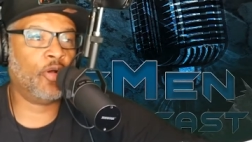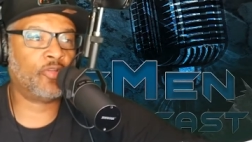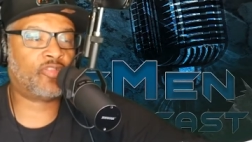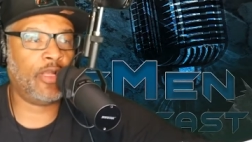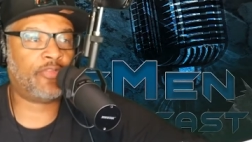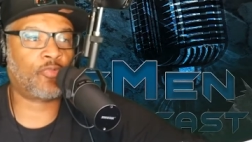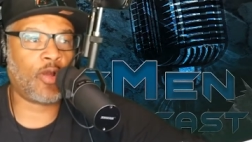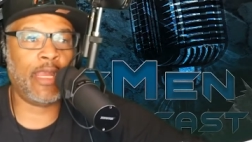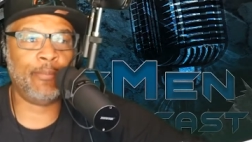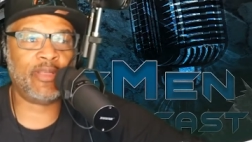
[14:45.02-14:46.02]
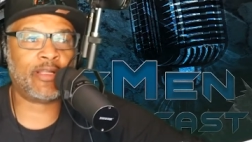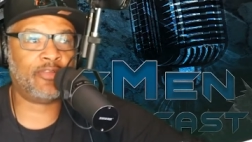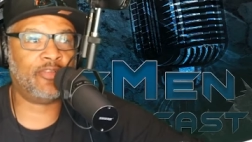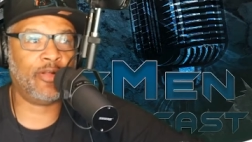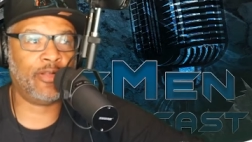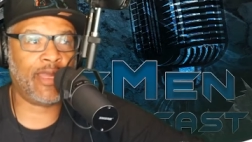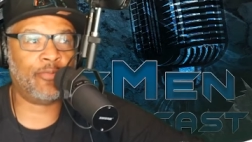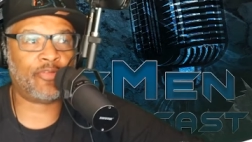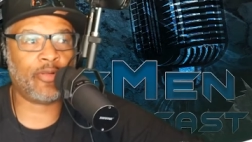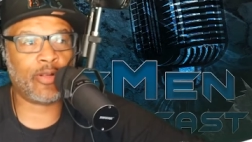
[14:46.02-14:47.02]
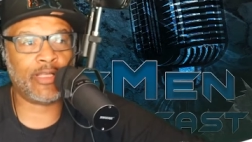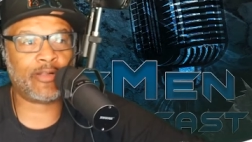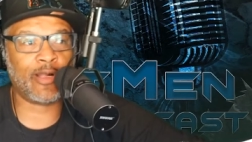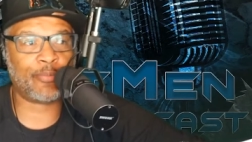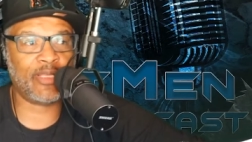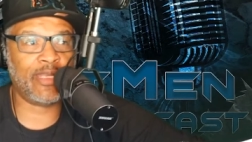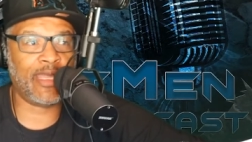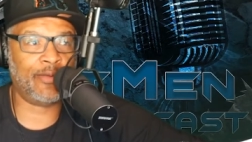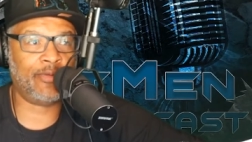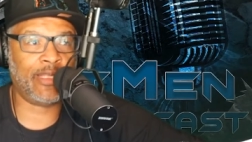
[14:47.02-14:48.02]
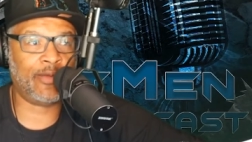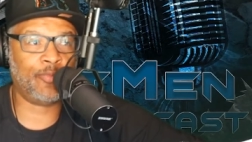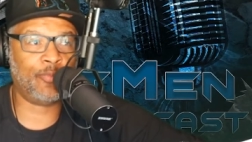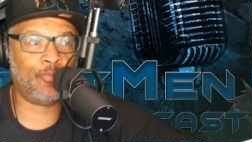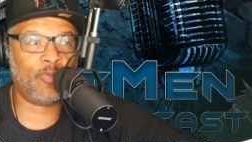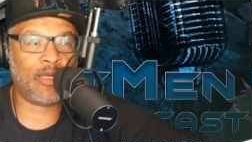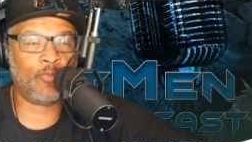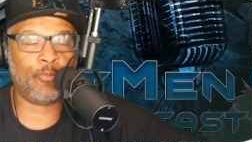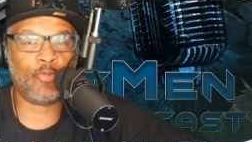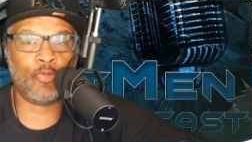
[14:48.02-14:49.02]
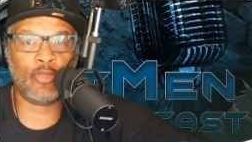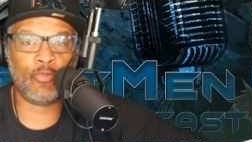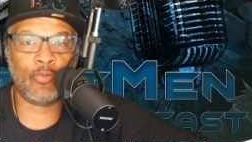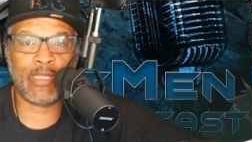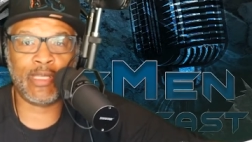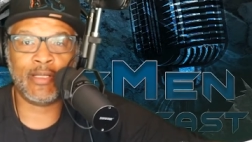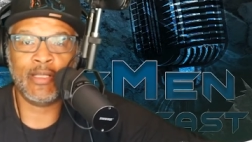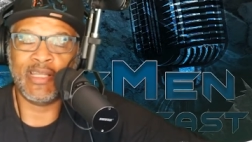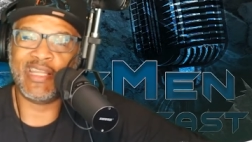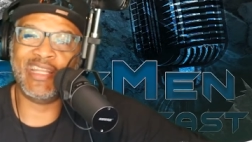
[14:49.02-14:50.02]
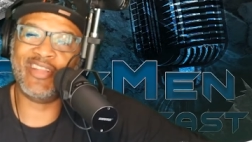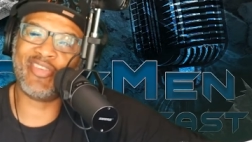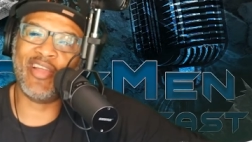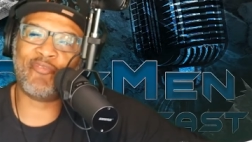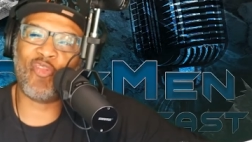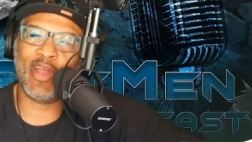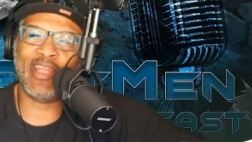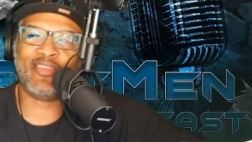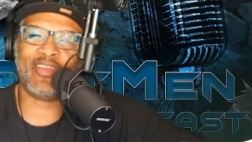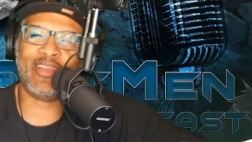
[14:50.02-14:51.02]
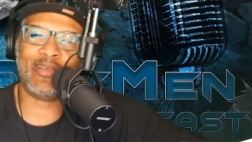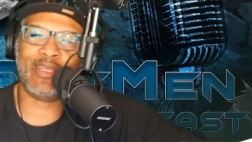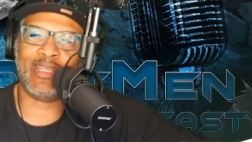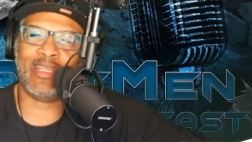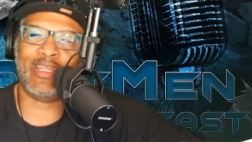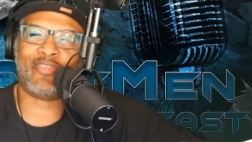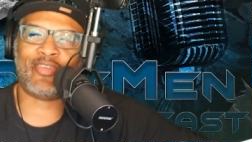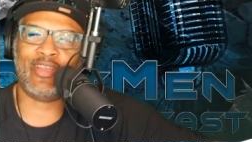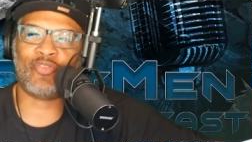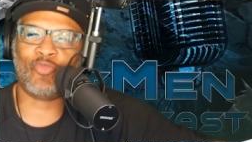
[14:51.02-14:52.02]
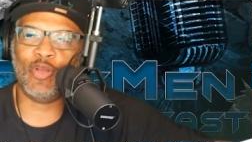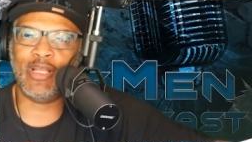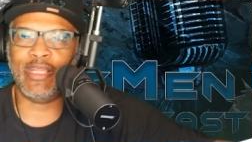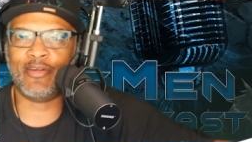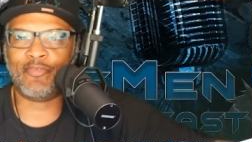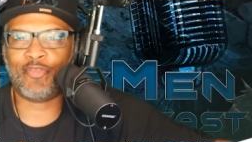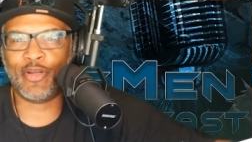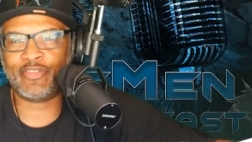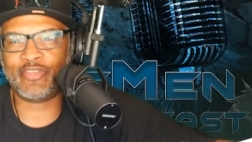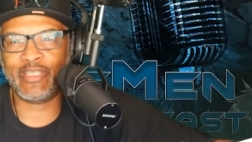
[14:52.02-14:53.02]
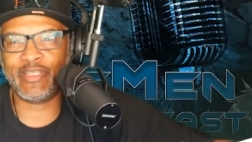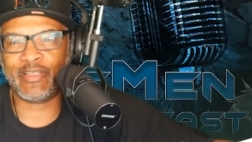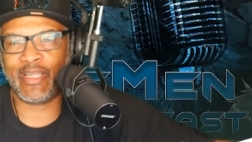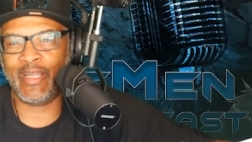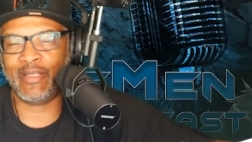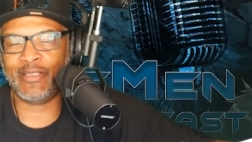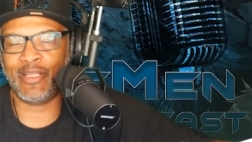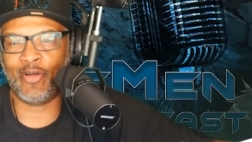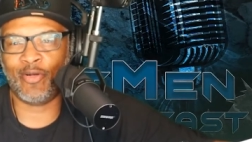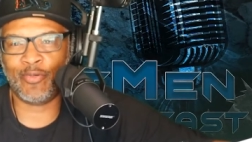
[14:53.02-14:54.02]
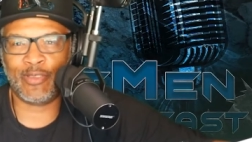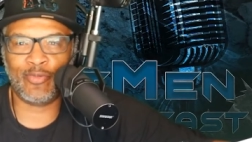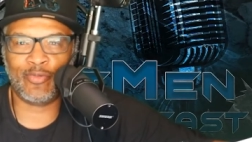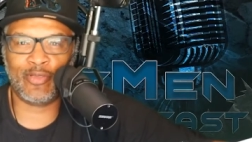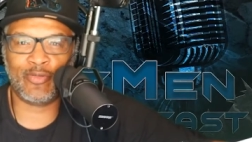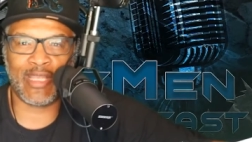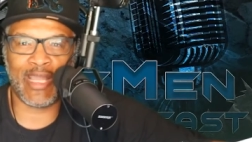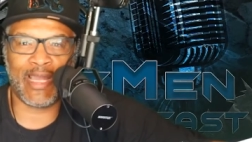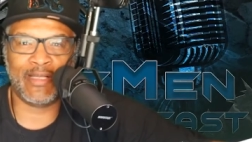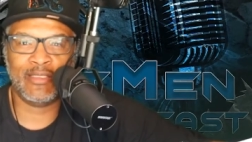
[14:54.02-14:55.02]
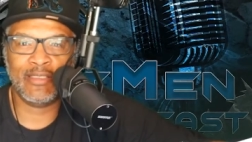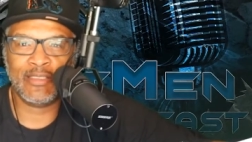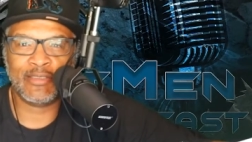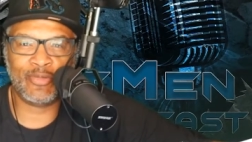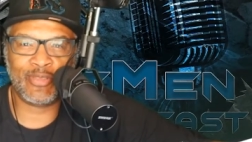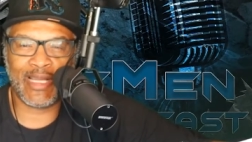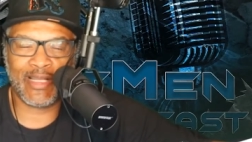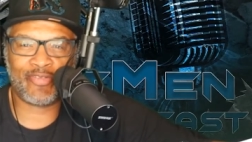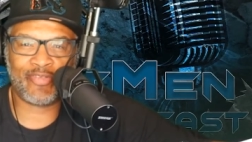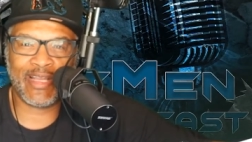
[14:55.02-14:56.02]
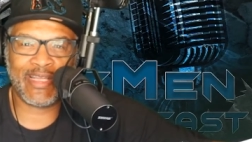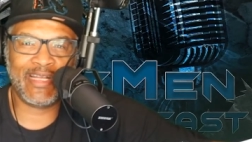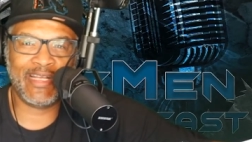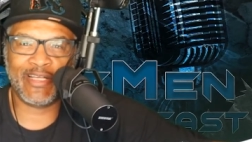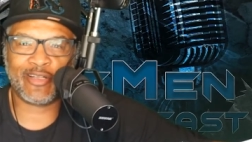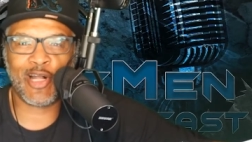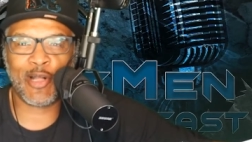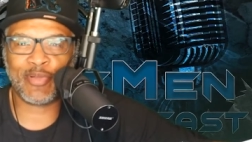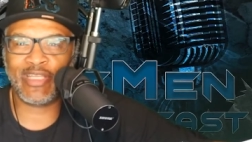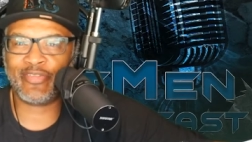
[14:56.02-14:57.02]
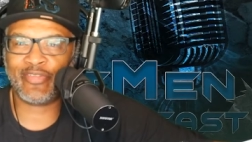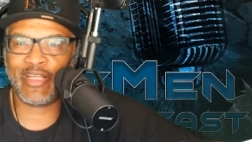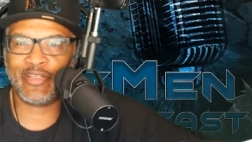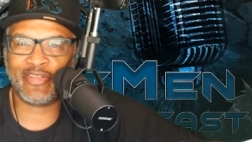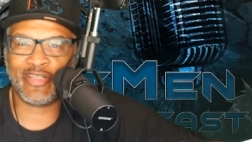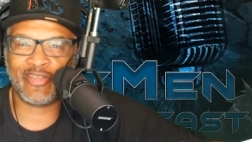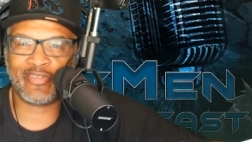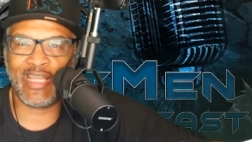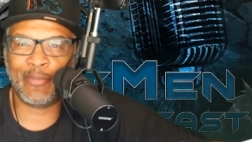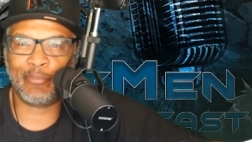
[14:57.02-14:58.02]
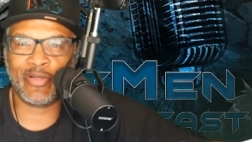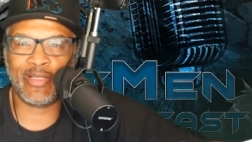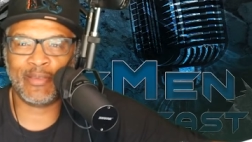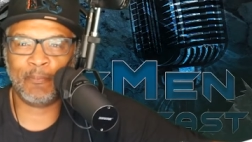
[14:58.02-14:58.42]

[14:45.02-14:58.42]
choice, right? Because you know that was the only mm-hmm. company mm-hmm. that that will that will pull you in. And it's unfor- it's, mm-hmm. it's it's really unfortunate that you know you you got you got secondhand companies that does that, but